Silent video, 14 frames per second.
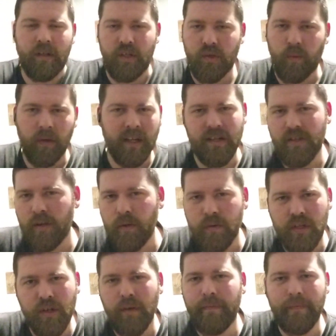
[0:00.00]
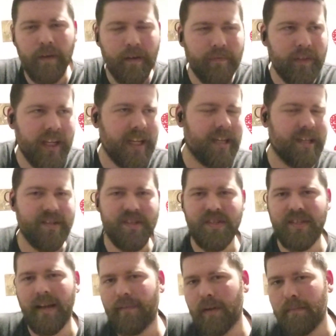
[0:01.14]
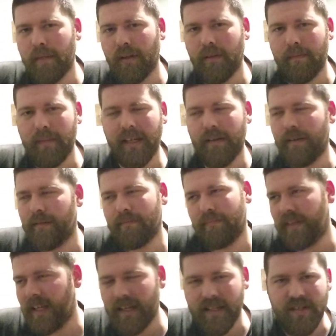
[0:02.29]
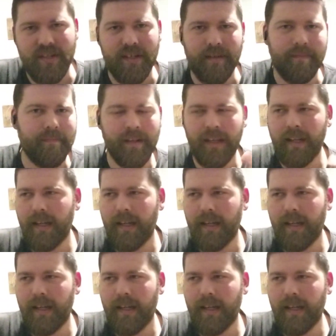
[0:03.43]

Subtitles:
and 22 250 and 7mm this and